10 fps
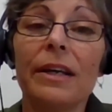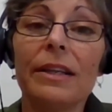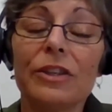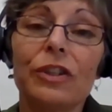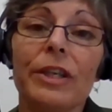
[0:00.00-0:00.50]

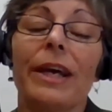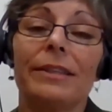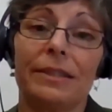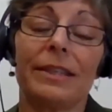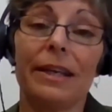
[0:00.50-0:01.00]
that she had
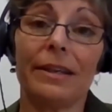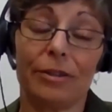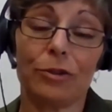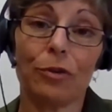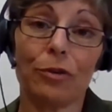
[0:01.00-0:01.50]
to take
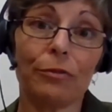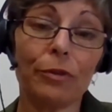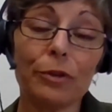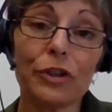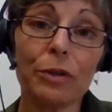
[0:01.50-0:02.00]
stock of
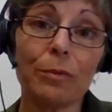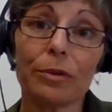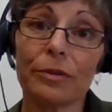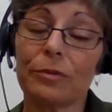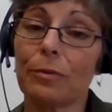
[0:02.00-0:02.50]
who she
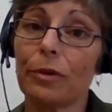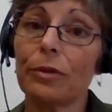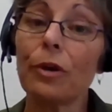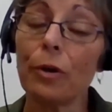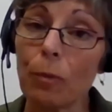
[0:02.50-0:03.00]
was, what
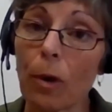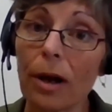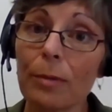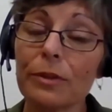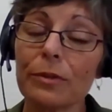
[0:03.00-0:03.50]
her
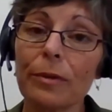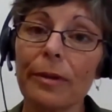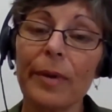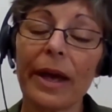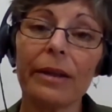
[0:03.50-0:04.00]
why was all
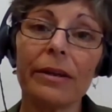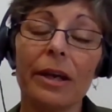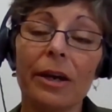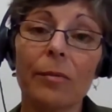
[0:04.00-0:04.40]
about,